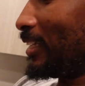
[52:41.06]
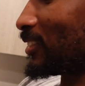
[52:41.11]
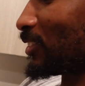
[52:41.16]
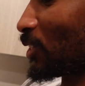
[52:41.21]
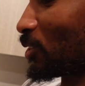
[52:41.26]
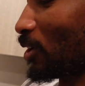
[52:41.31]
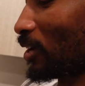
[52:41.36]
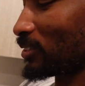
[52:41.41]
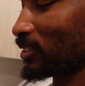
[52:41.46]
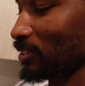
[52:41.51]
This is
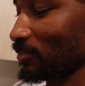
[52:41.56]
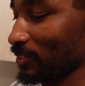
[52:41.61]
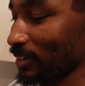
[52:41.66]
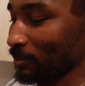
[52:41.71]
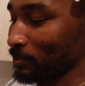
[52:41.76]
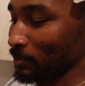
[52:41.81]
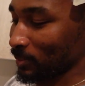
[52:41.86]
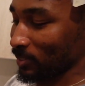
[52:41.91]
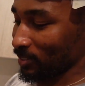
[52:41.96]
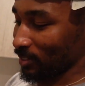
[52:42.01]
a crossover
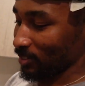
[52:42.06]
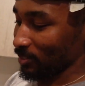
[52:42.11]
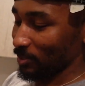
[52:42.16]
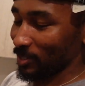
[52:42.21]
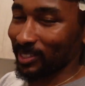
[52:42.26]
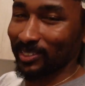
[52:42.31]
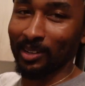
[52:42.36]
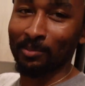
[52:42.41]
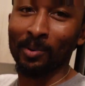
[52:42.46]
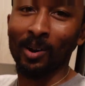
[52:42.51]
episode
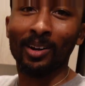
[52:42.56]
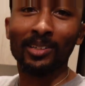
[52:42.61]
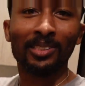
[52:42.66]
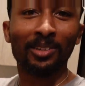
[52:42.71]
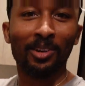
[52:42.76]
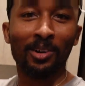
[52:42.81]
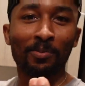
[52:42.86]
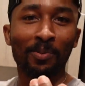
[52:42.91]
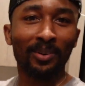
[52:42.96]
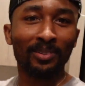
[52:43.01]
because I'm also
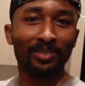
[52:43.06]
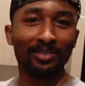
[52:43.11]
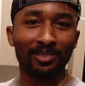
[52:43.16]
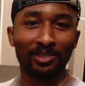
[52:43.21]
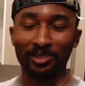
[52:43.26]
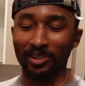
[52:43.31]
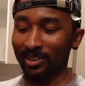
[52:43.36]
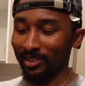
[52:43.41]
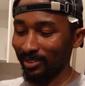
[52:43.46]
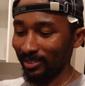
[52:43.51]
her personal
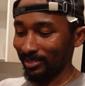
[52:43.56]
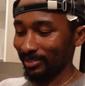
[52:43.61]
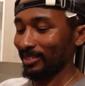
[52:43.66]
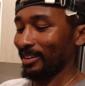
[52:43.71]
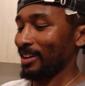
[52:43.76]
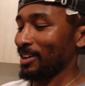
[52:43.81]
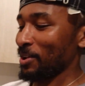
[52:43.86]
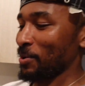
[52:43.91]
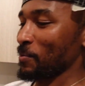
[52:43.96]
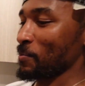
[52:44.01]
trainer.
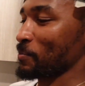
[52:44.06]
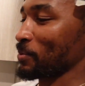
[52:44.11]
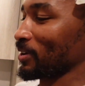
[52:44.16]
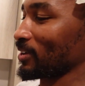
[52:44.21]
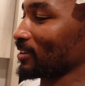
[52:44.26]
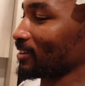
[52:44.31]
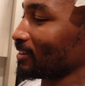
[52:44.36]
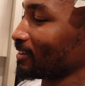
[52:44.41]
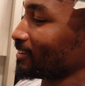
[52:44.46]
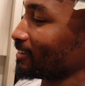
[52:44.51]
Period.
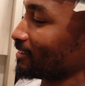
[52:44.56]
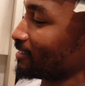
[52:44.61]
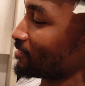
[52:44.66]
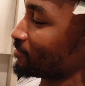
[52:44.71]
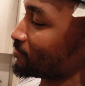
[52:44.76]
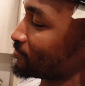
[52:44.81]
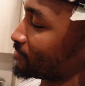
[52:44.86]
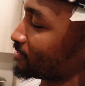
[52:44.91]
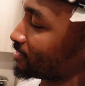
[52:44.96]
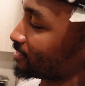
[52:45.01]
But
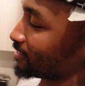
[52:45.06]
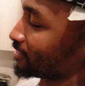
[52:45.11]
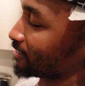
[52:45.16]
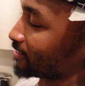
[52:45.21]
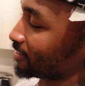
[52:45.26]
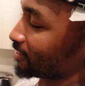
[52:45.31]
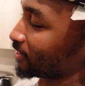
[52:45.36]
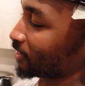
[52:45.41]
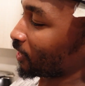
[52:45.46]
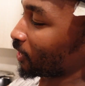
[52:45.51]
um,
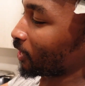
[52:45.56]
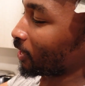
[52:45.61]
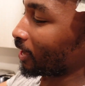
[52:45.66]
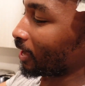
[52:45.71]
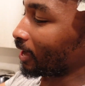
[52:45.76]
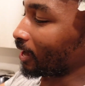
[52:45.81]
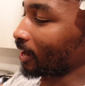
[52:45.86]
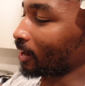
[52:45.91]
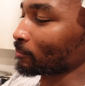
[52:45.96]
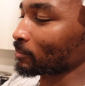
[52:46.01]

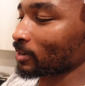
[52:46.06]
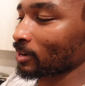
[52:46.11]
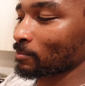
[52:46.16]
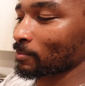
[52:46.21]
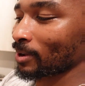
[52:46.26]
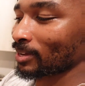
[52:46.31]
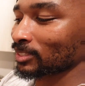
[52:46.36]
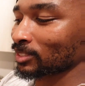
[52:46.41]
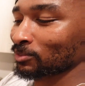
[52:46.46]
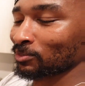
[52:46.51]
I'm an
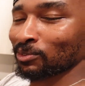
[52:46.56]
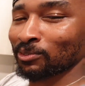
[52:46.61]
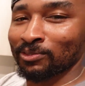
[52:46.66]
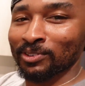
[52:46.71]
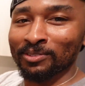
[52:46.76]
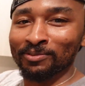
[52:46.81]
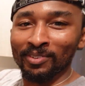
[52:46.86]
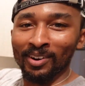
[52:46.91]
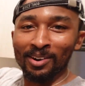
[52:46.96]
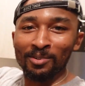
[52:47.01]
ambassador for
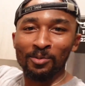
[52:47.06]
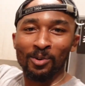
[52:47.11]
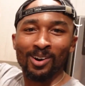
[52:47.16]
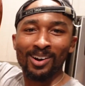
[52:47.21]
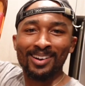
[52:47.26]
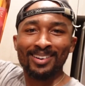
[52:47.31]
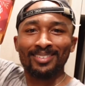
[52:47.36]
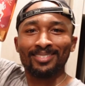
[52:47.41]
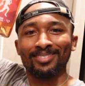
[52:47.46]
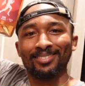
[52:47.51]

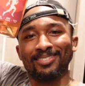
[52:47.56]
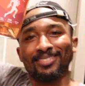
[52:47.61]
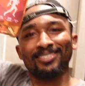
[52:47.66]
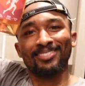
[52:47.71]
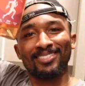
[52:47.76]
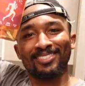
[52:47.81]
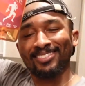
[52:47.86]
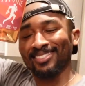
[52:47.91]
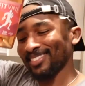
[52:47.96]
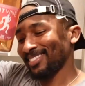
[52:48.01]
FitVine.
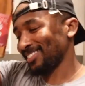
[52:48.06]
Period.